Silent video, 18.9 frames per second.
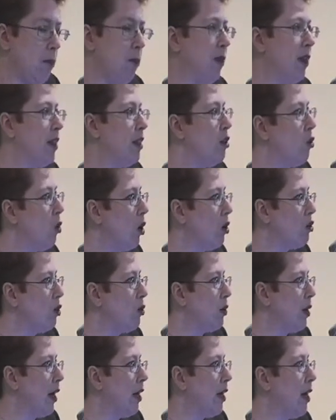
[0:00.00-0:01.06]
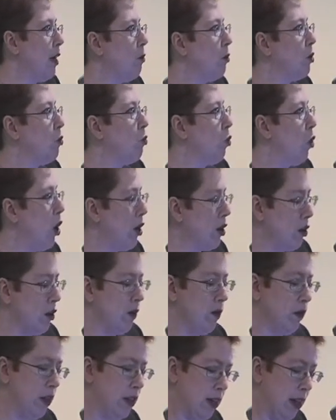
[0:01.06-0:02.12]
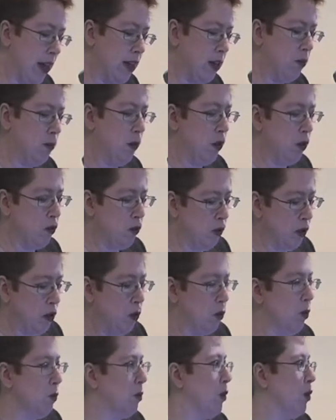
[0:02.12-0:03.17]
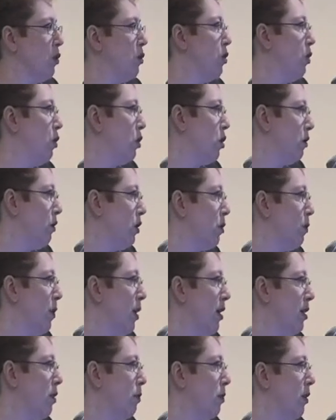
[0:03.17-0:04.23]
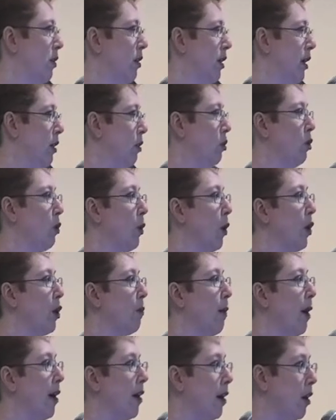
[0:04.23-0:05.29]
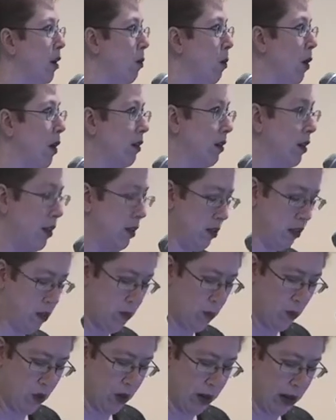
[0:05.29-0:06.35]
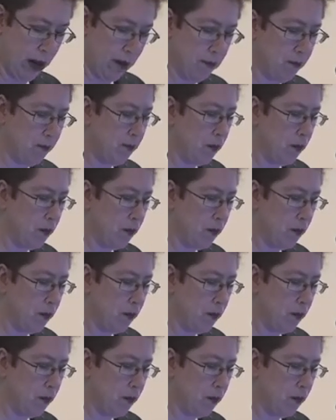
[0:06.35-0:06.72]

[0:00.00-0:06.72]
but you also get in with water and recyclables, renewables, social responsibility. You heard about air quality this morning.